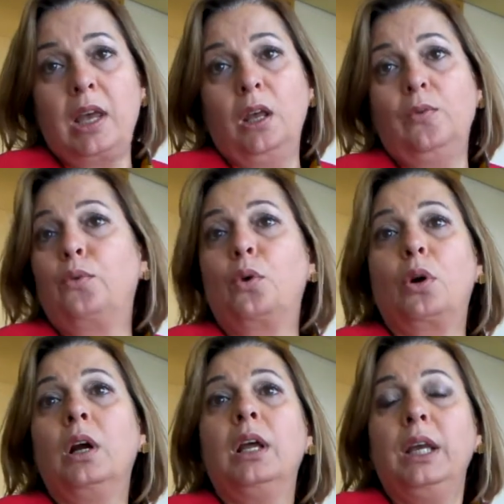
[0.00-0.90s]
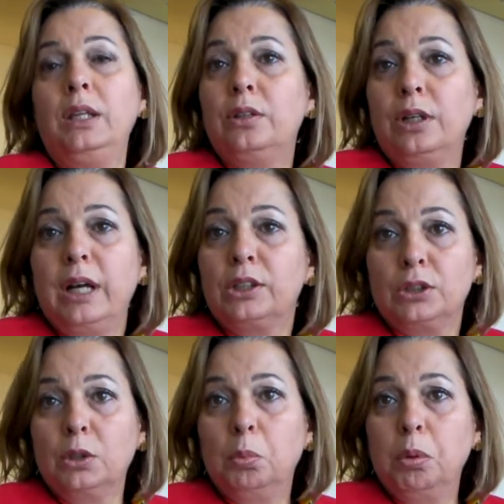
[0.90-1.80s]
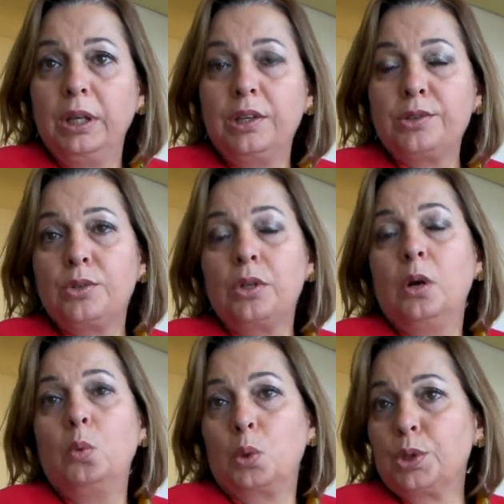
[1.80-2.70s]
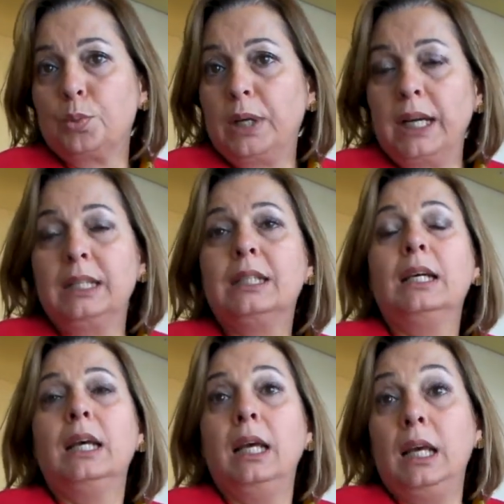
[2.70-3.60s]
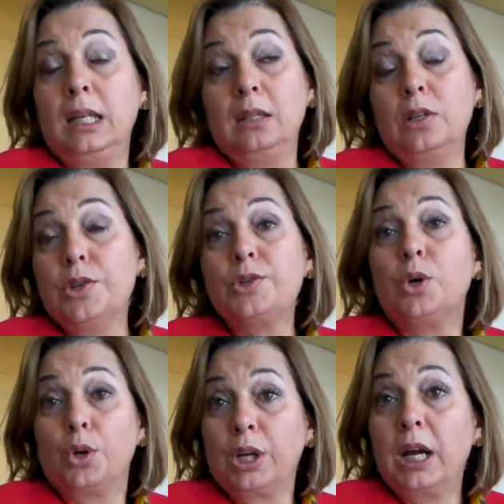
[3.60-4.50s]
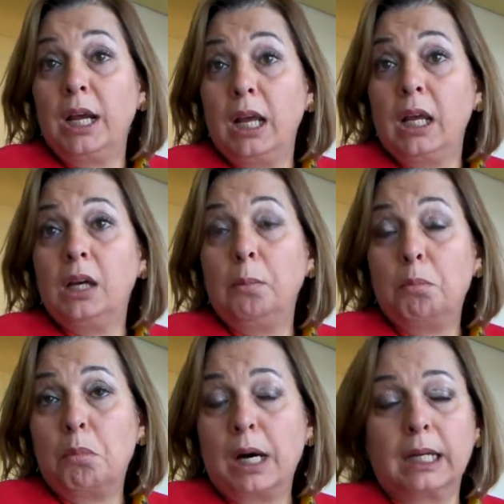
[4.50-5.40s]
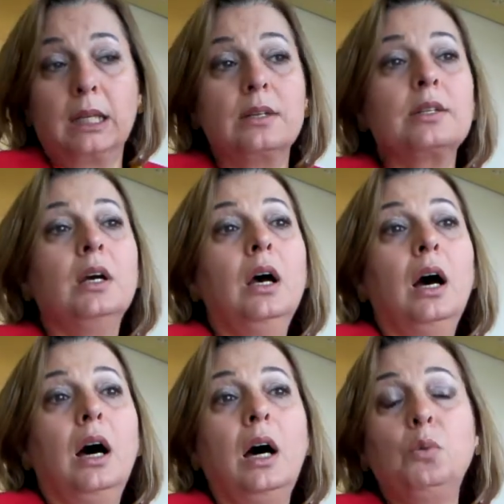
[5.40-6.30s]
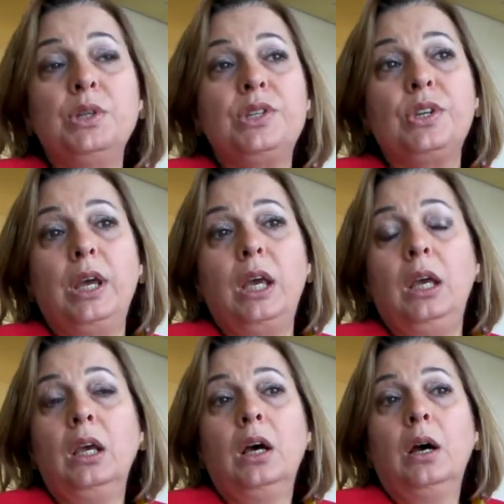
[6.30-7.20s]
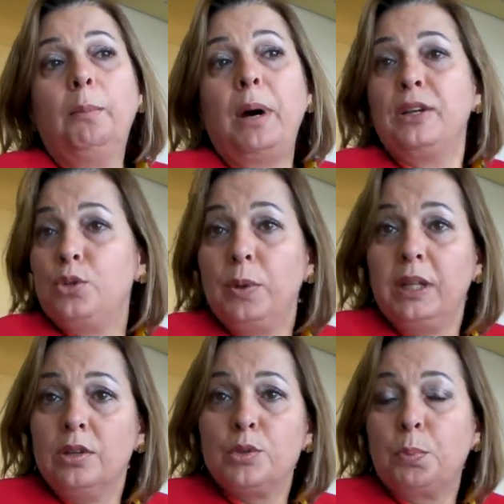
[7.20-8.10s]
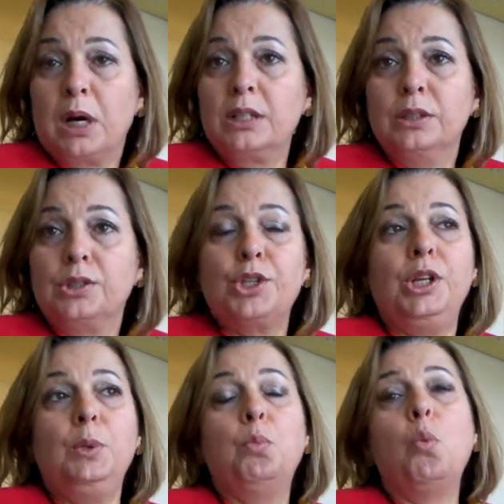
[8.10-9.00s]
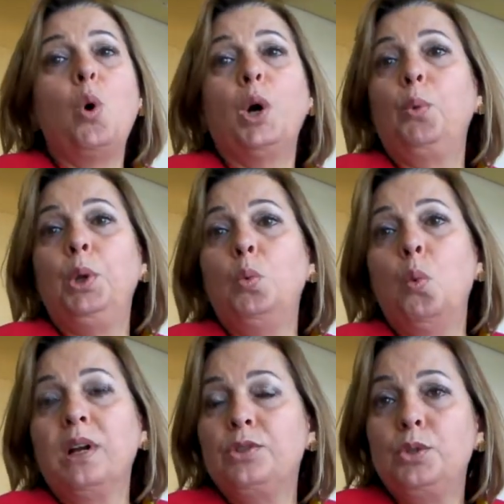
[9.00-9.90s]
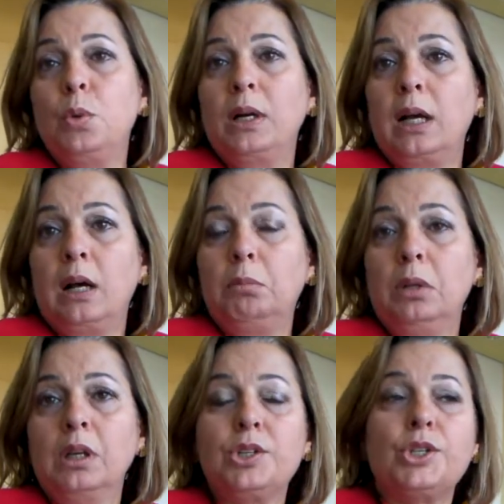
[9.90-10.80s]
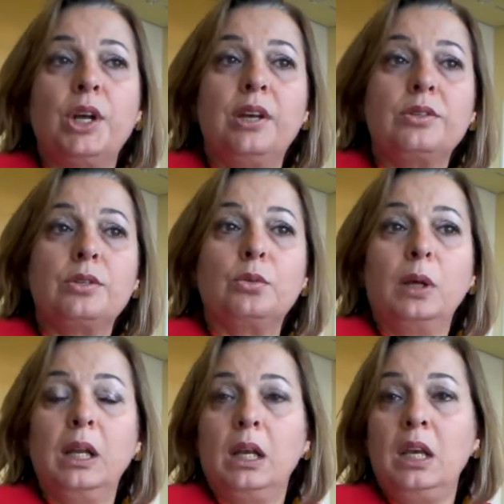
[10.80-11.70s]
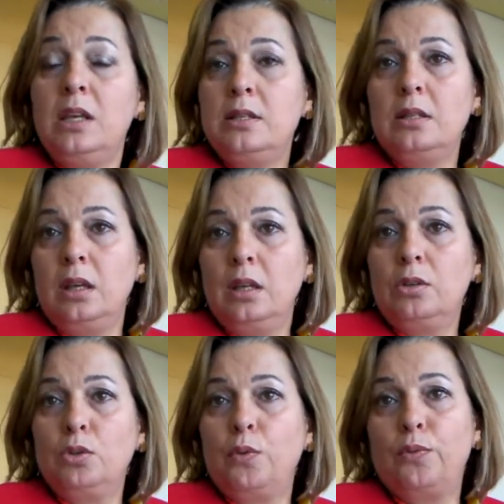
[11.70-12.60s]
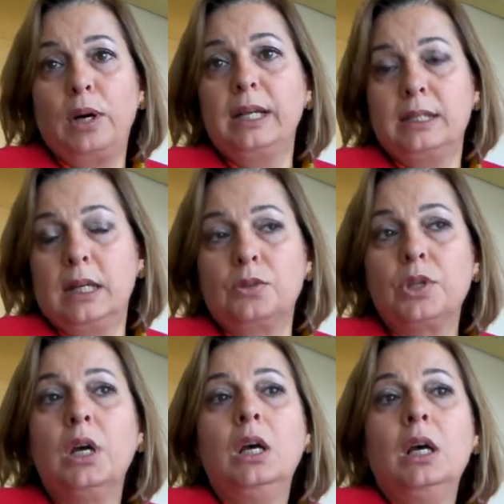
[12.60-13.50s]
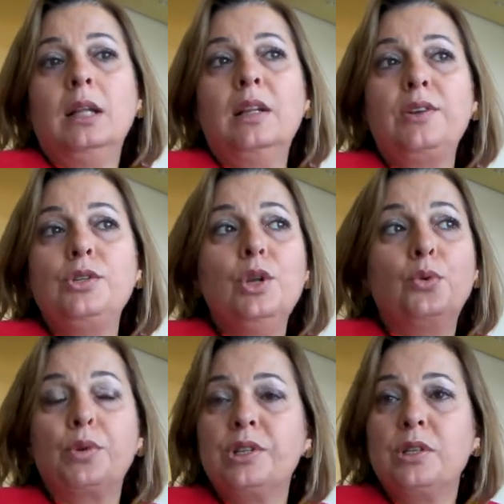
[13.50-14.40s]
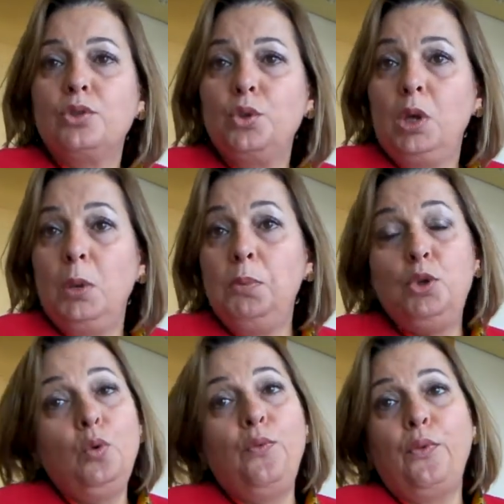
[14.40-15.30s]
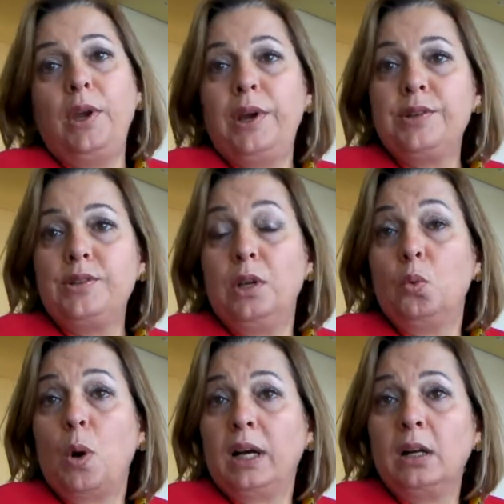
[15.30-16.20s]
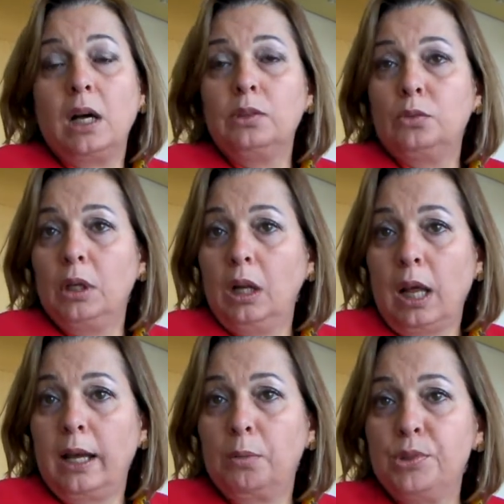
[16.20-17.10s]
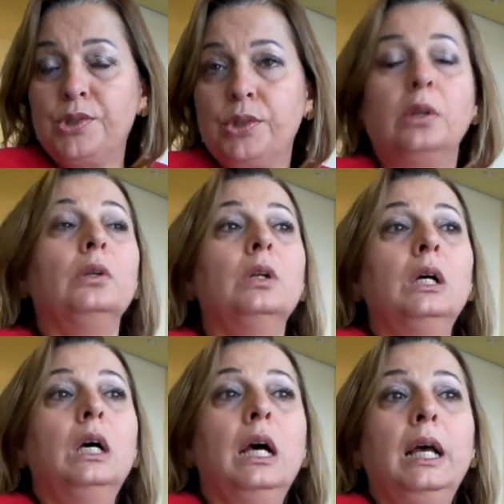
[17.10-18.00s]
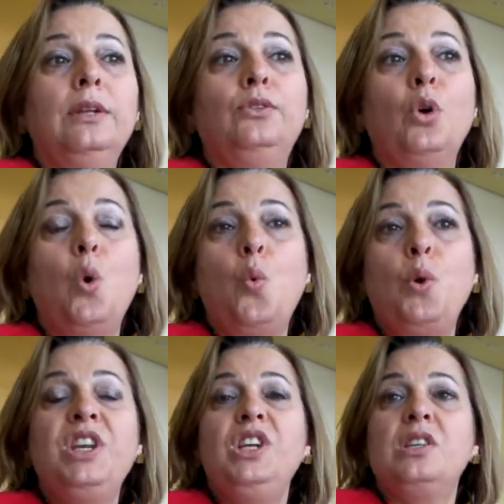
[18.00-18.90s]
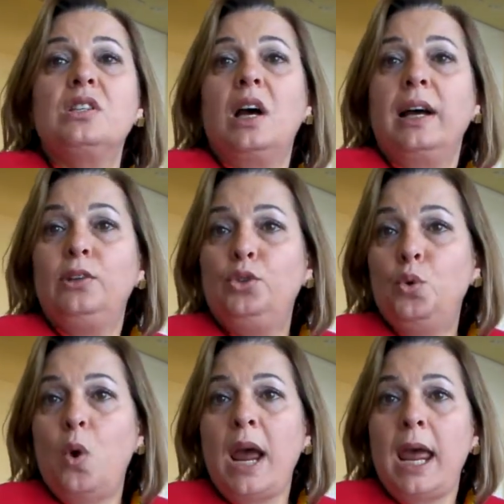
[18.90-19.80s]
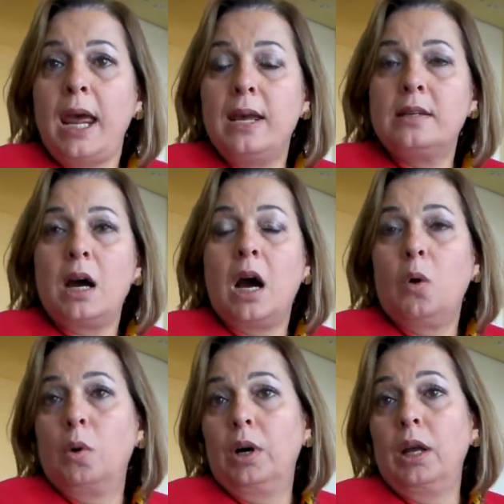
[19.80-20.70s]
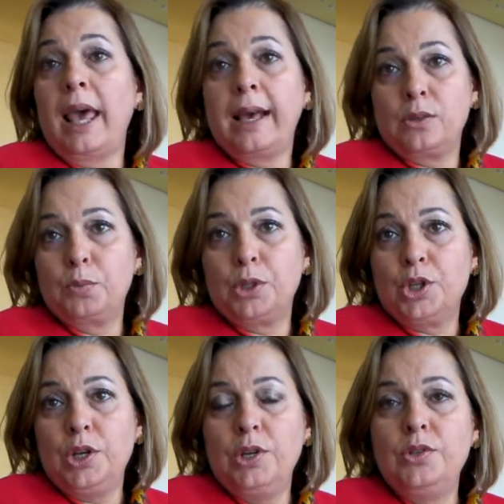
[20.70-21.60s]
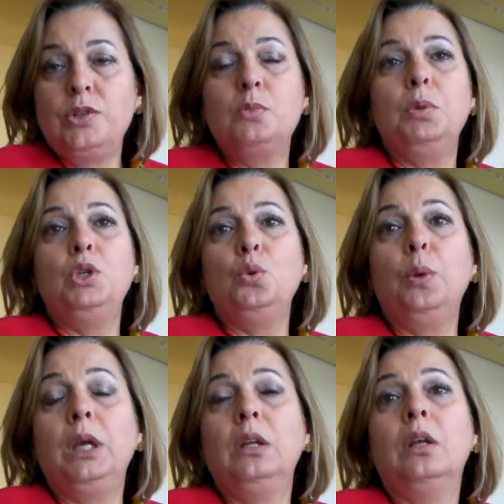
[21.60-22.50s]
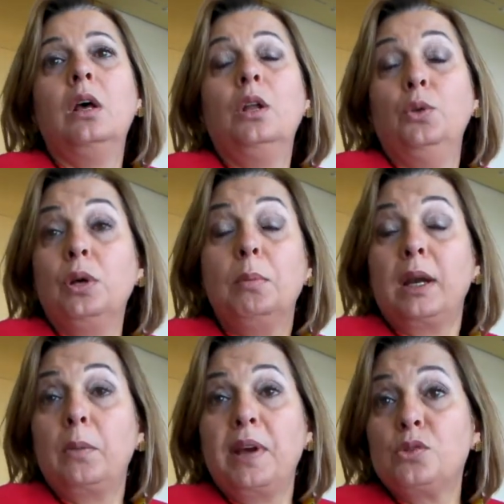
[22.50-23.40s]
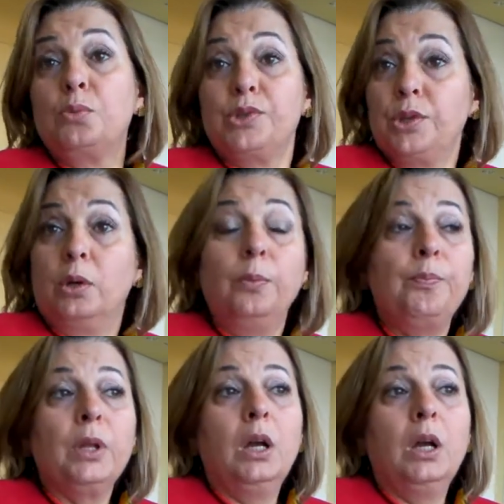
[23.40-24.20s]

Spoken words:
and for international players worldwide in this organic market. I would say by doing this partnership, what we want to accomplish is really easy to find out. There is no reason to keep two fairs in one country like Brazil. So we decide to add our expertise between NürnbergMesse Brazil,